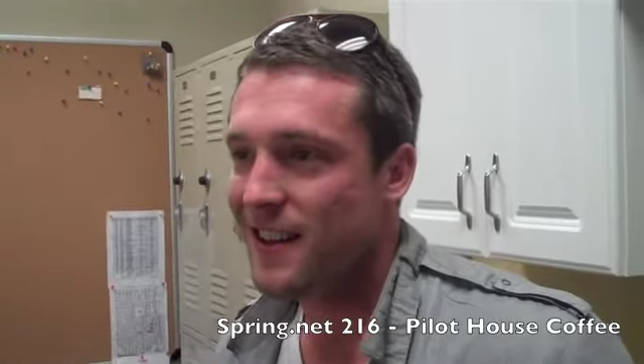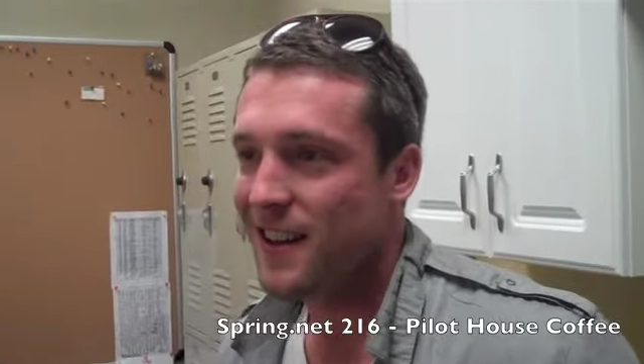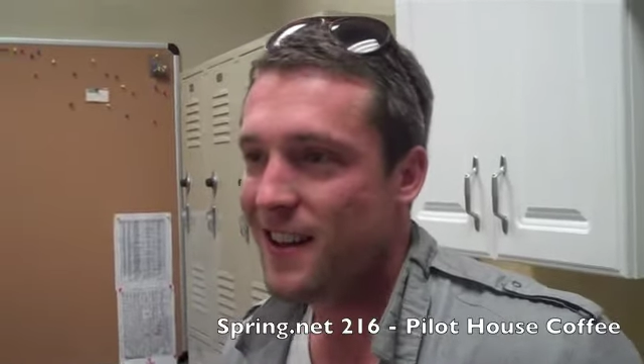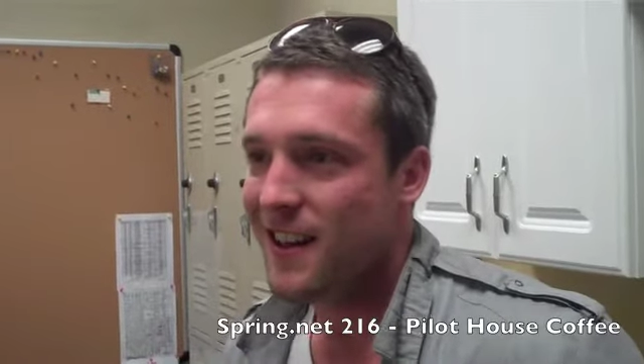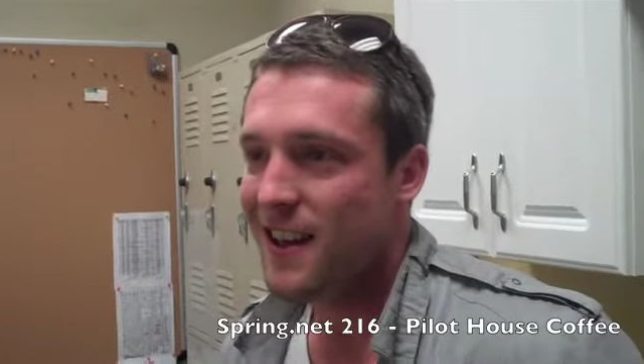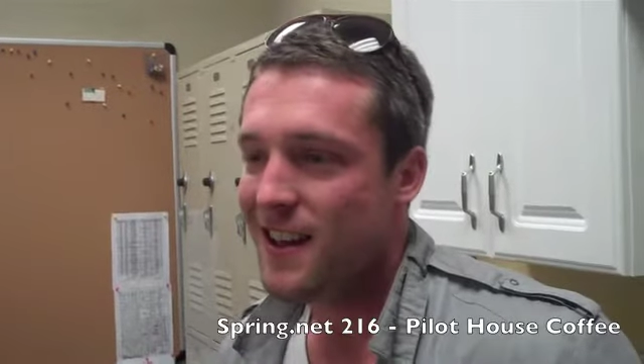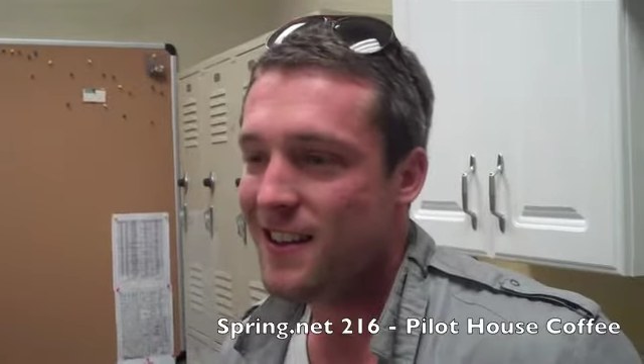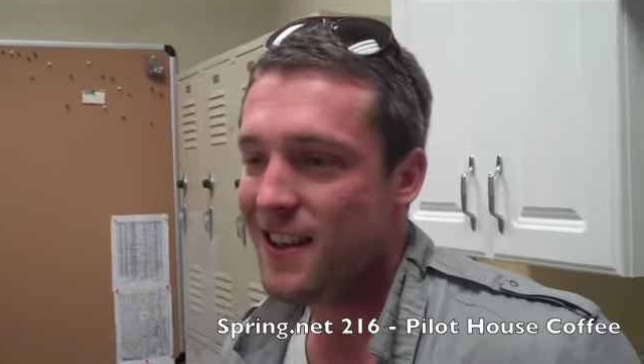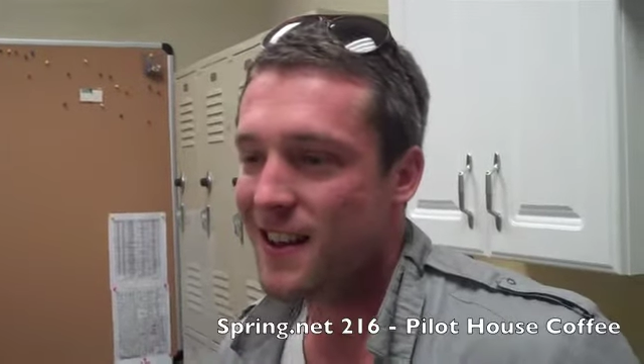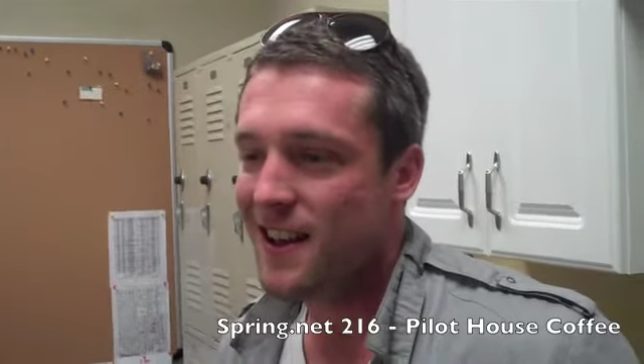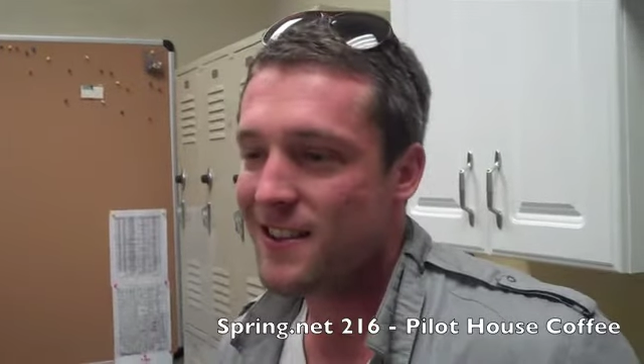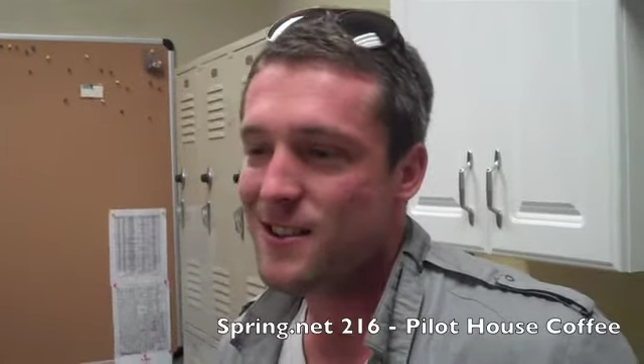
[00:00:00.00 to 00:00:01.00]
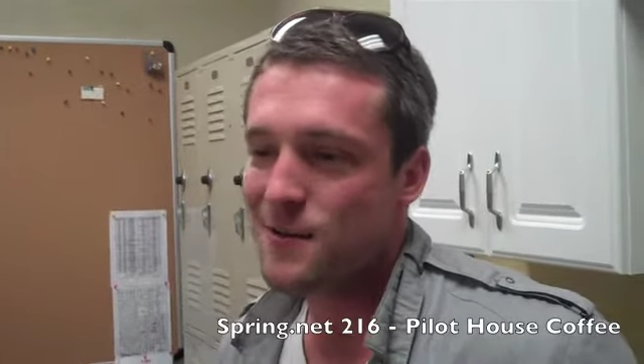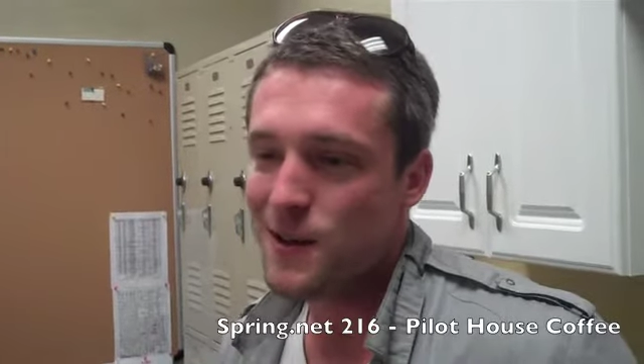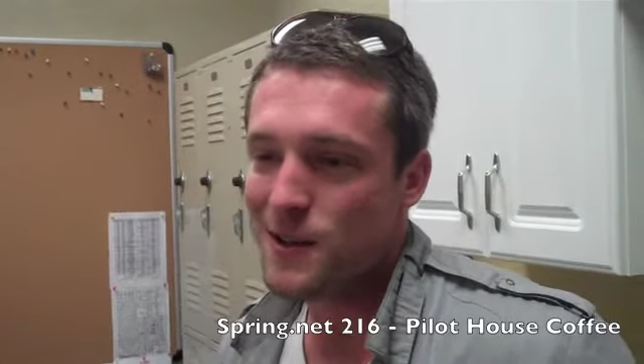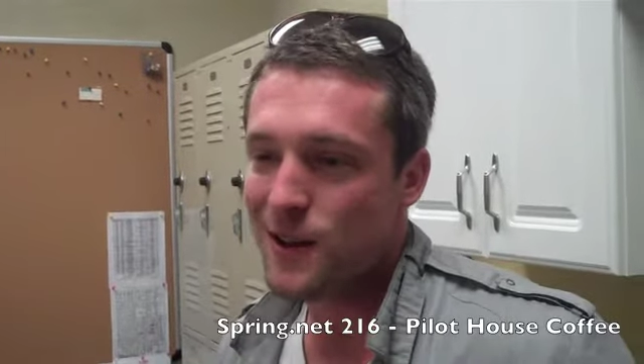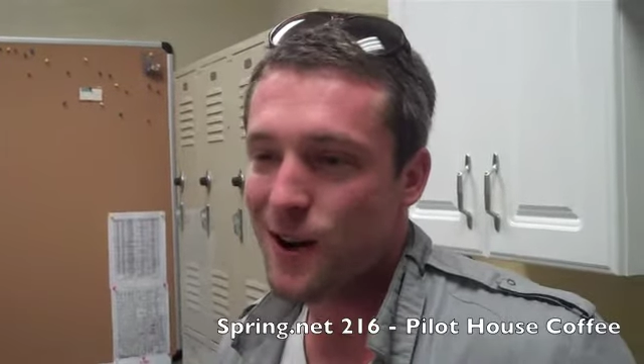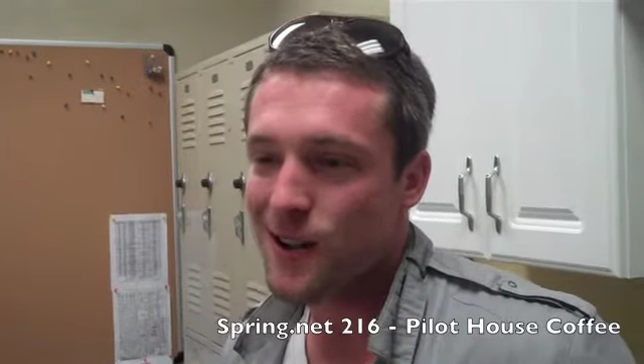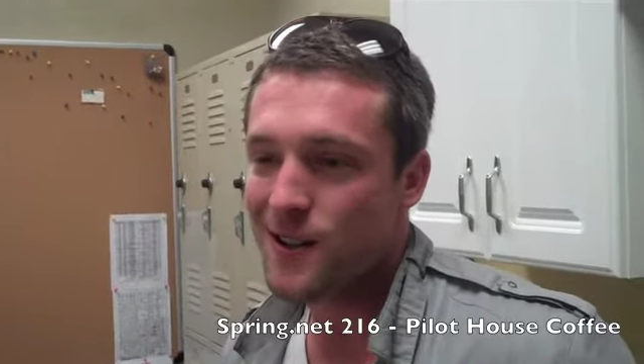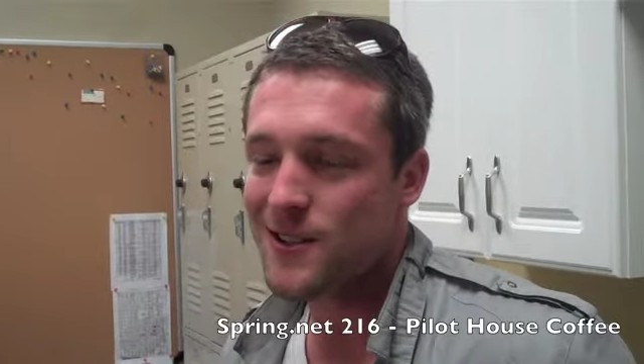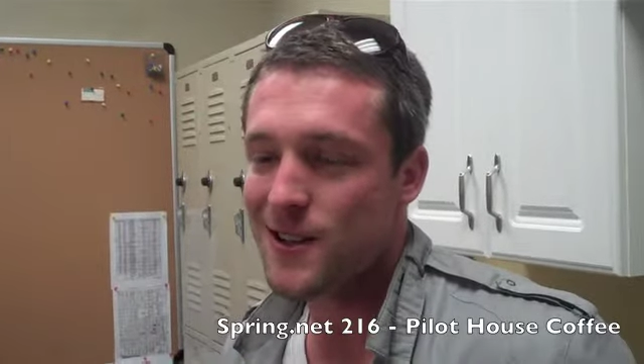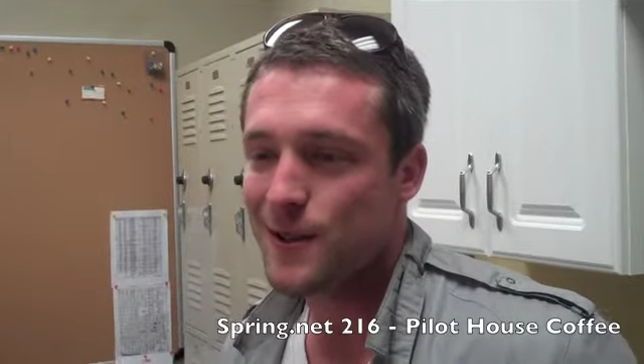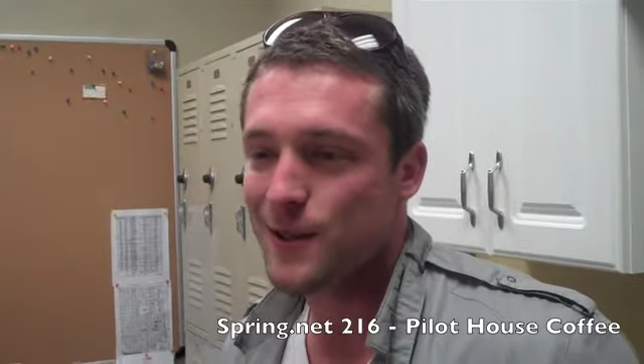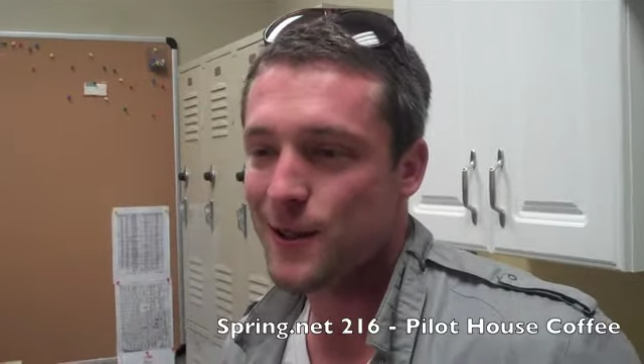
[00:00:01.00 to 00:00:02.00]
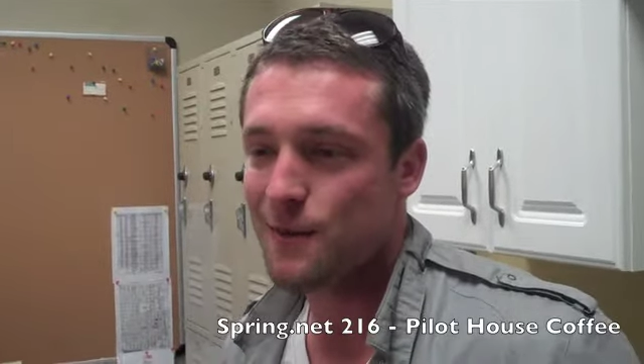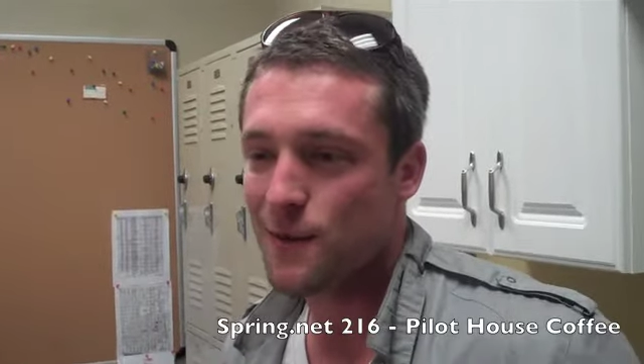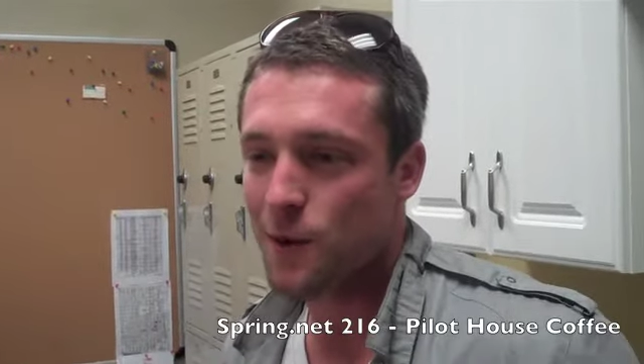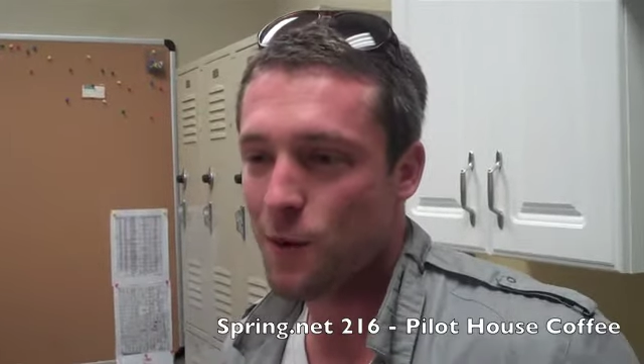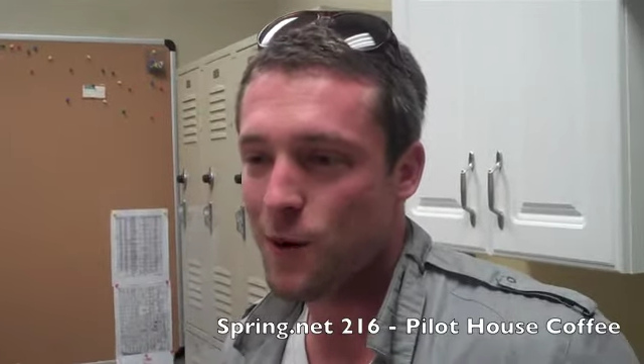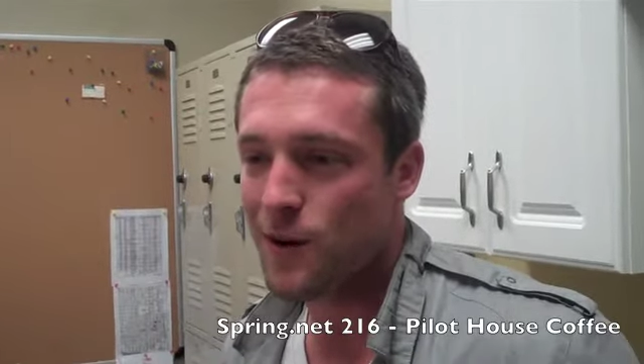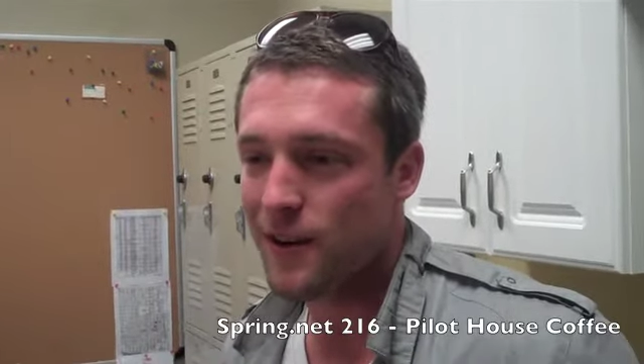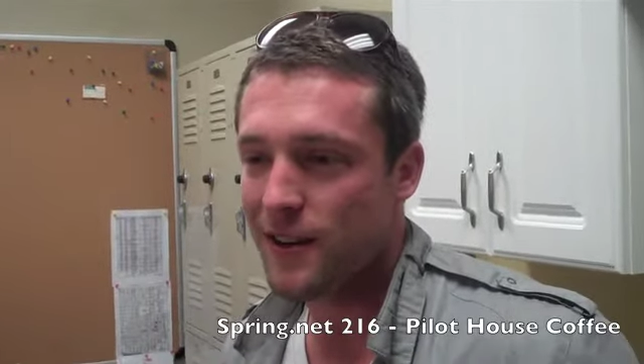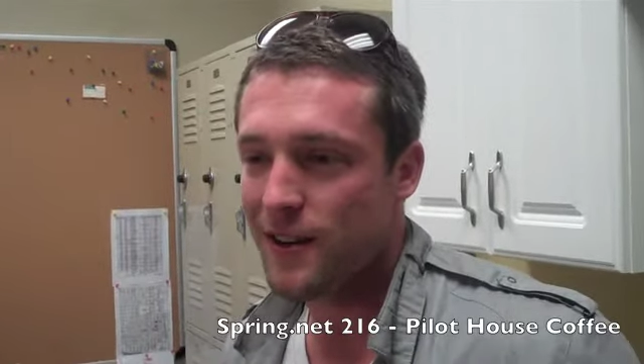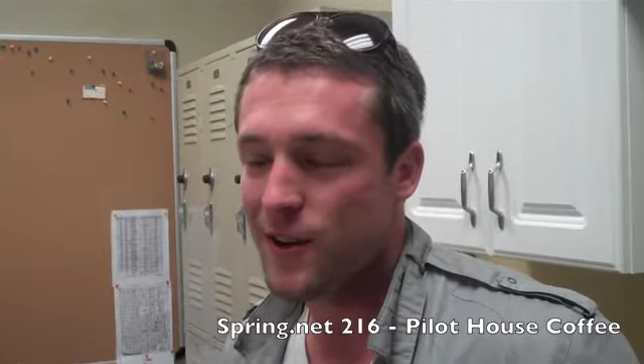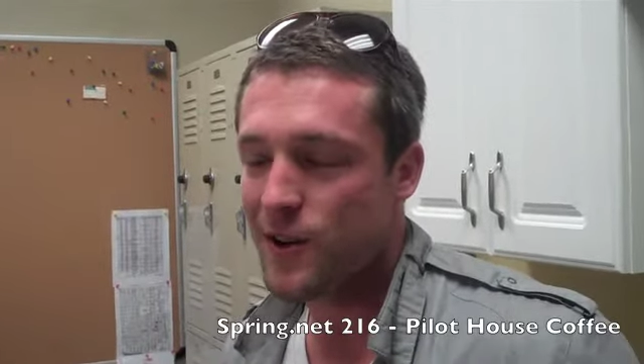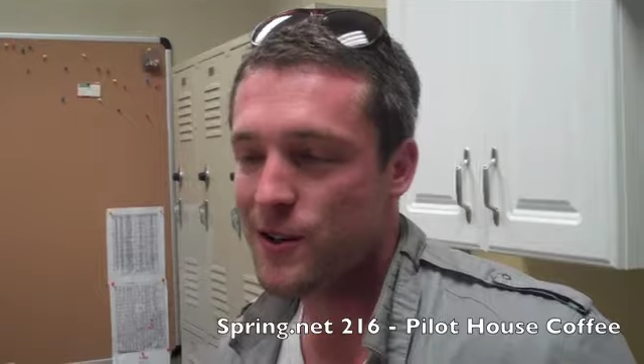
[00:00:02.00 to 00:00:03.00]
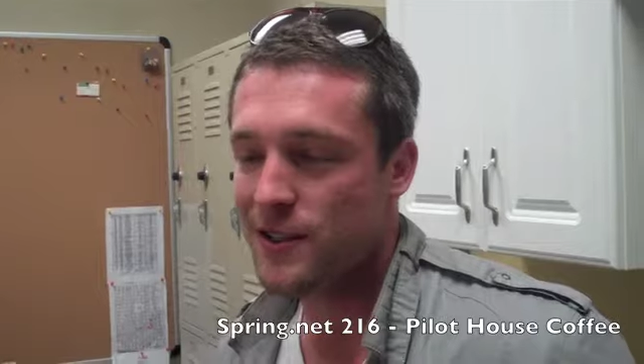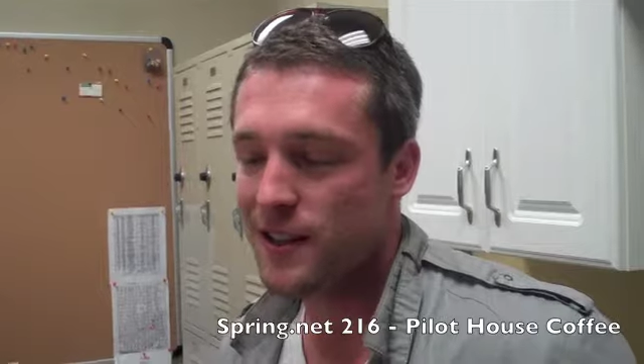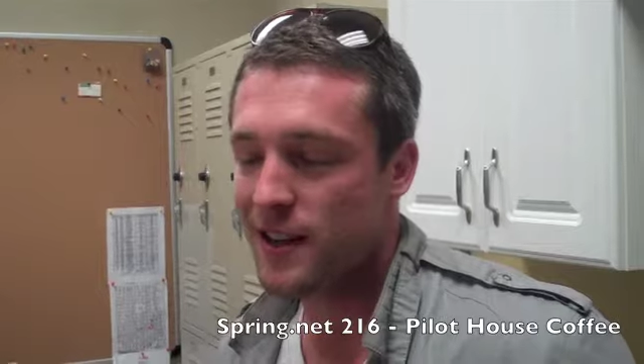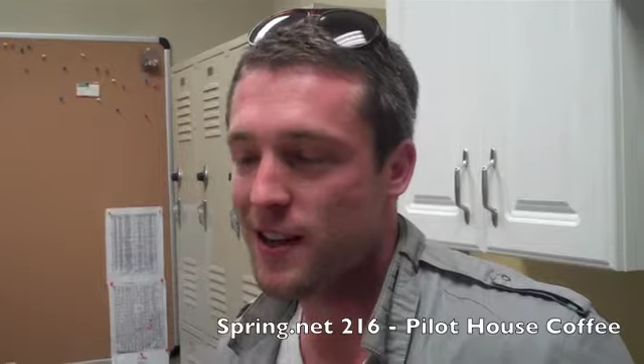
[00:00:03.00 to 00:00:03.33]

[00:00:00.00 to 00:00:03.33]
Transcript: And I just finished college, and I was looking for work. And